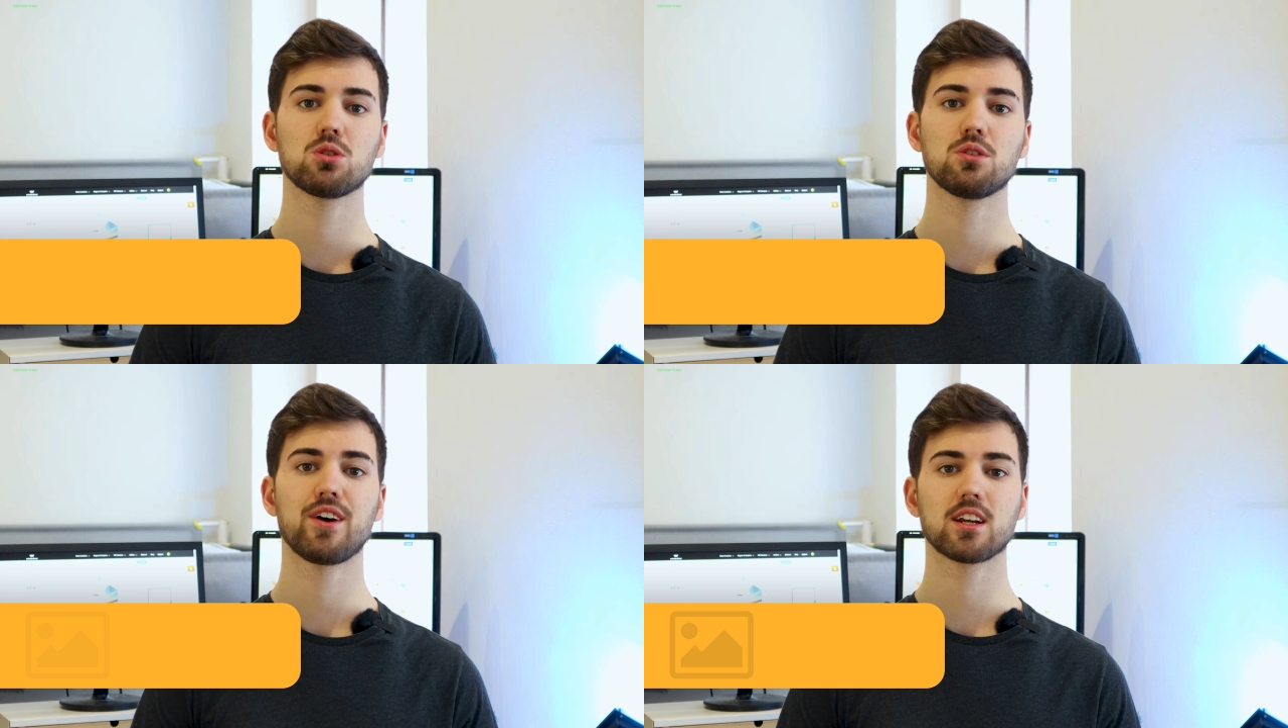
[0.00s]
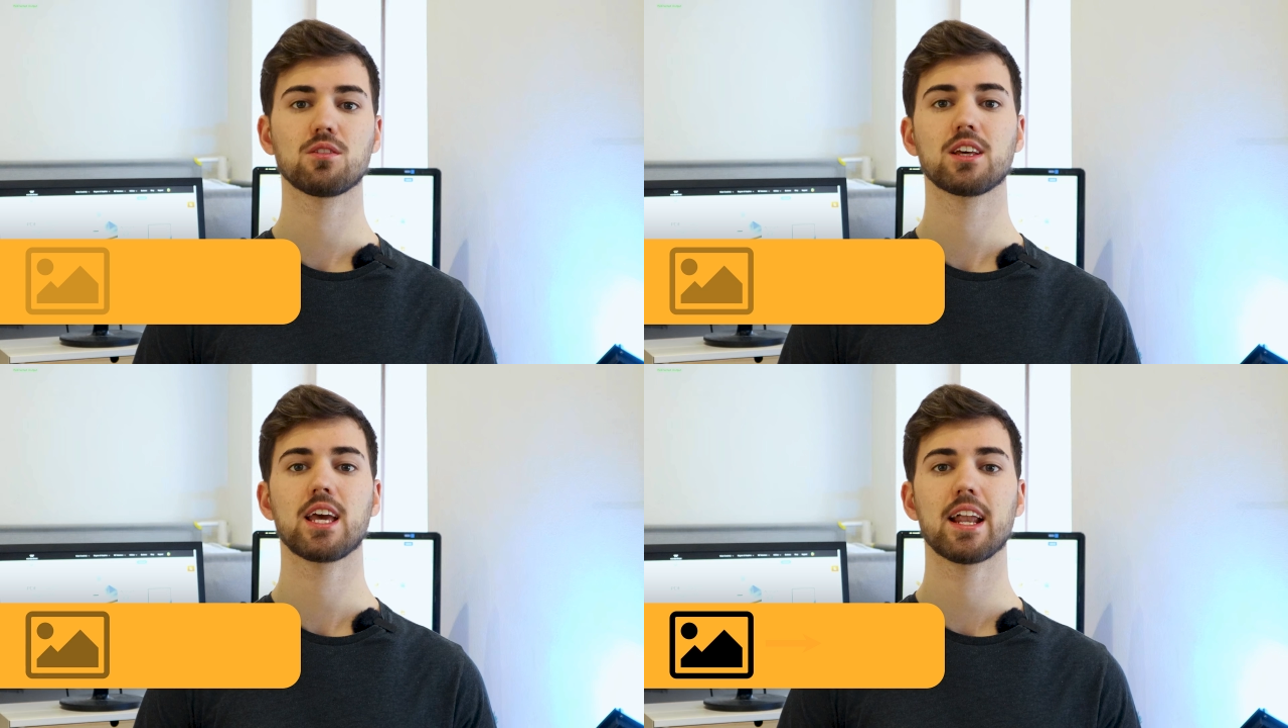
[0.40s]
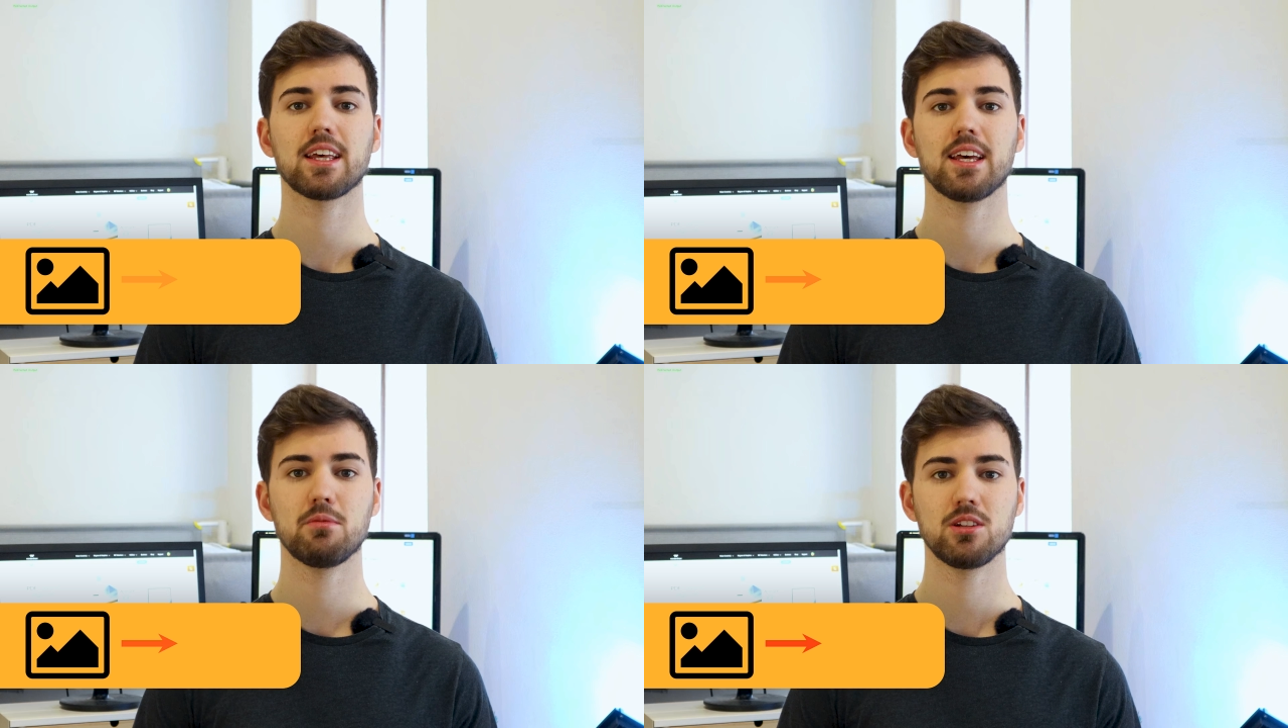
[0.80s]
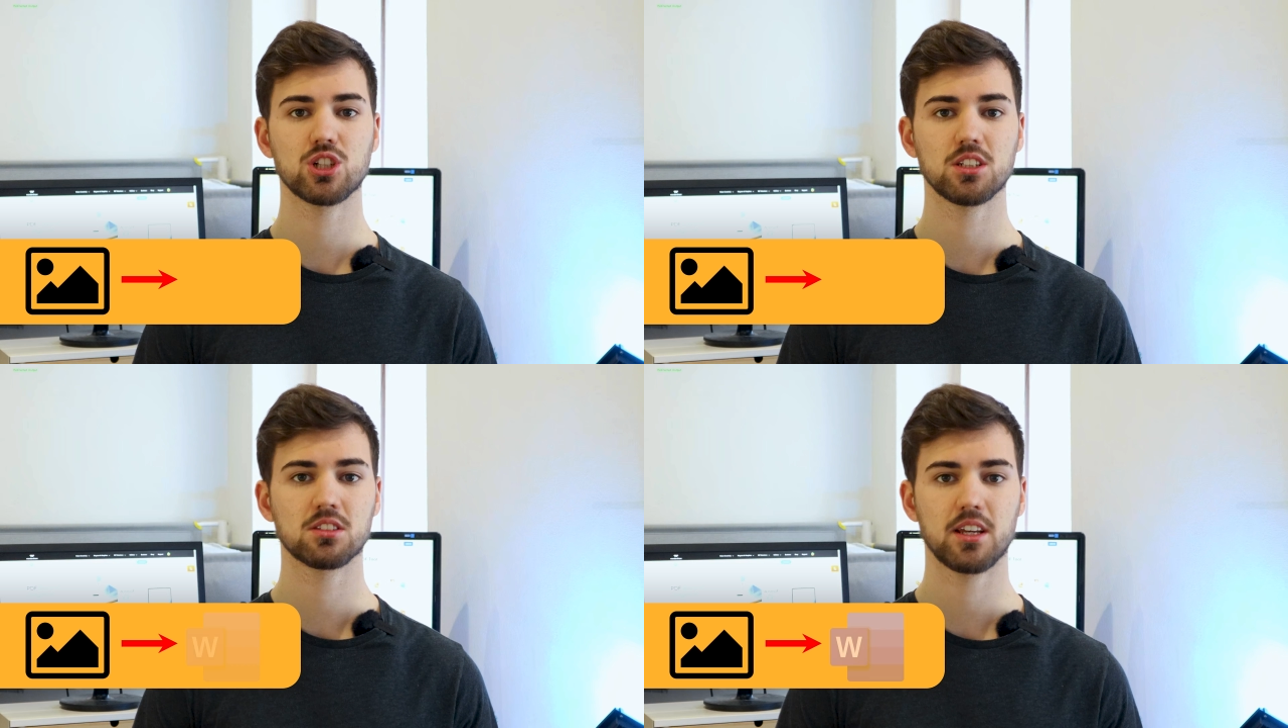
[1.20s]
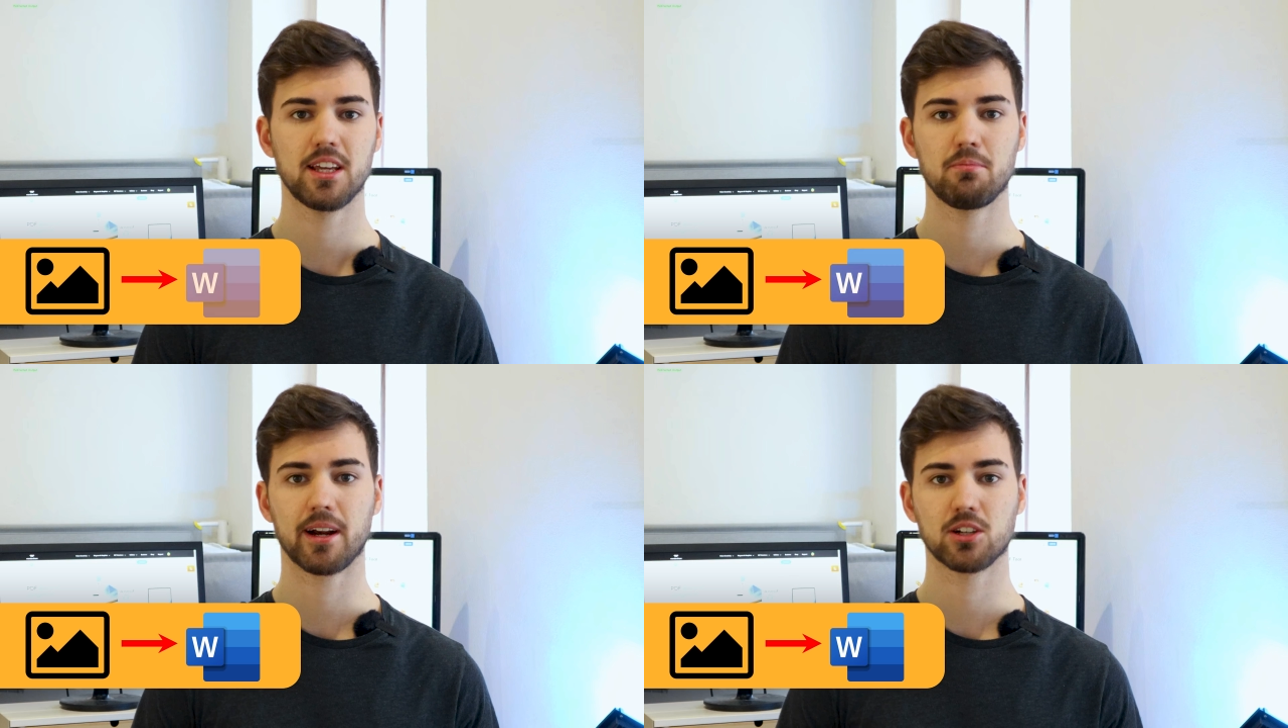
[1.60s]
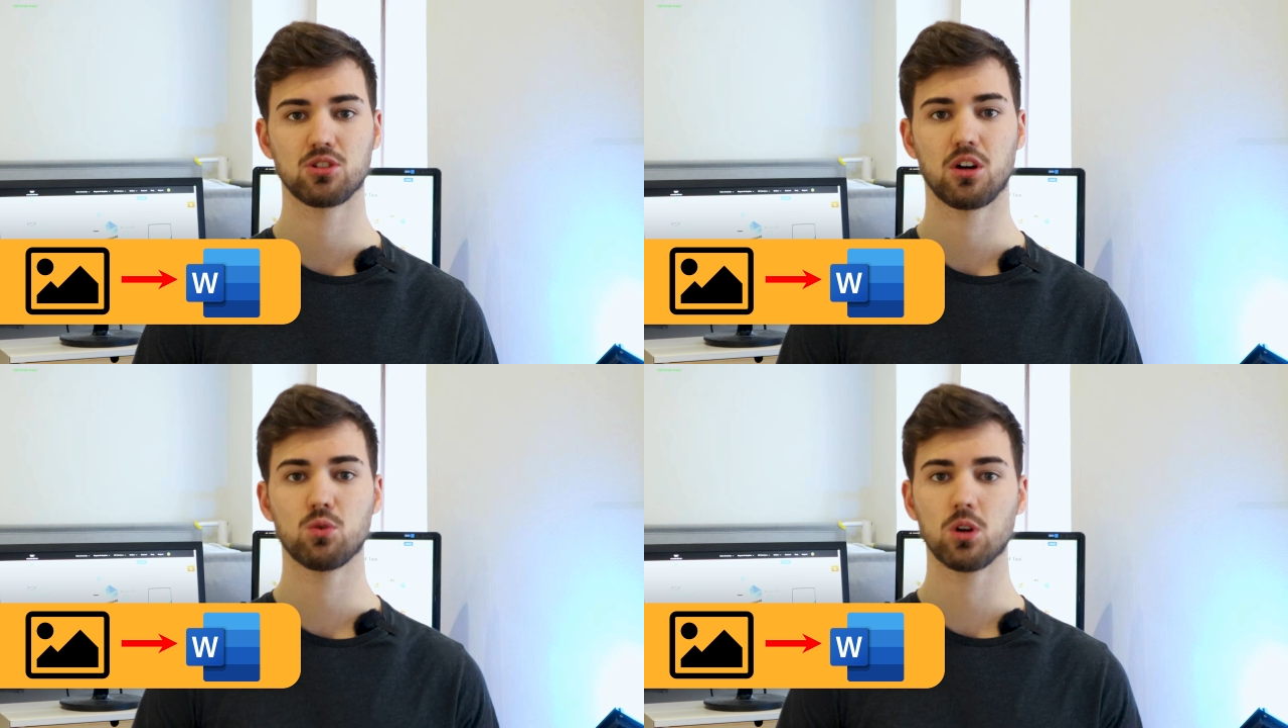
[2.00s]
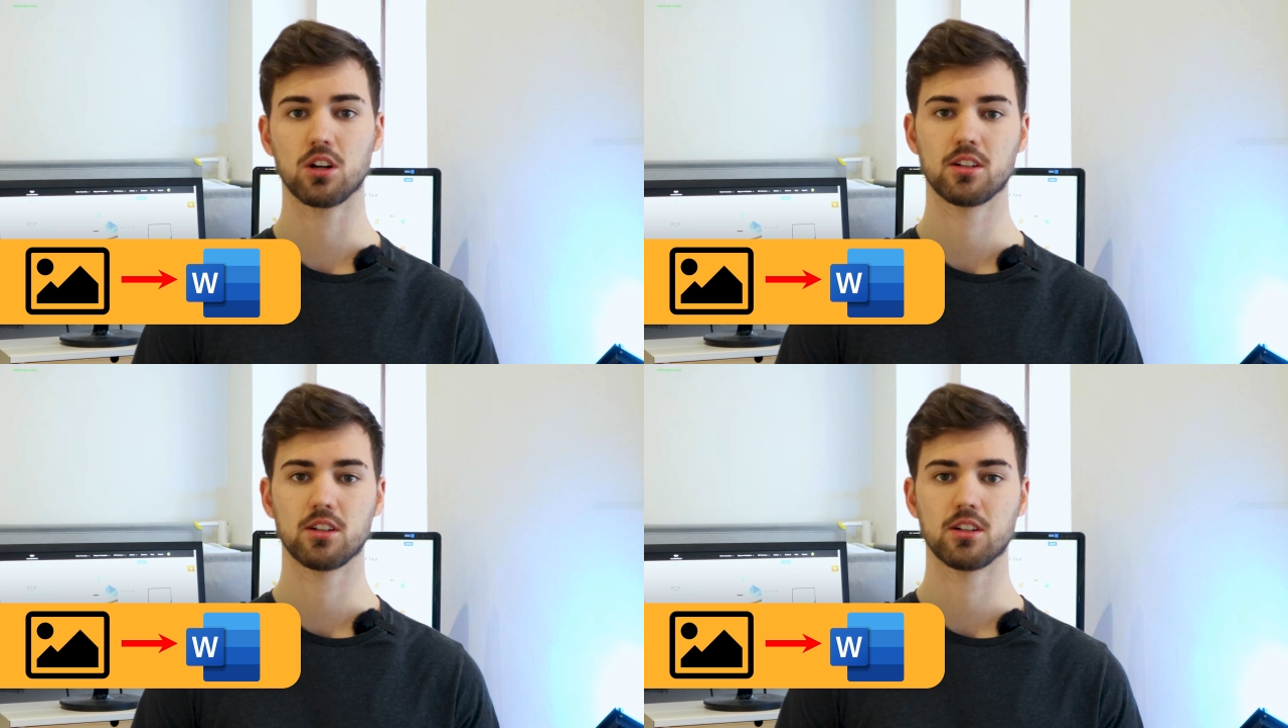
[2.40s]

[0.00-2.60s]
effectively edit images in Microsoft Word.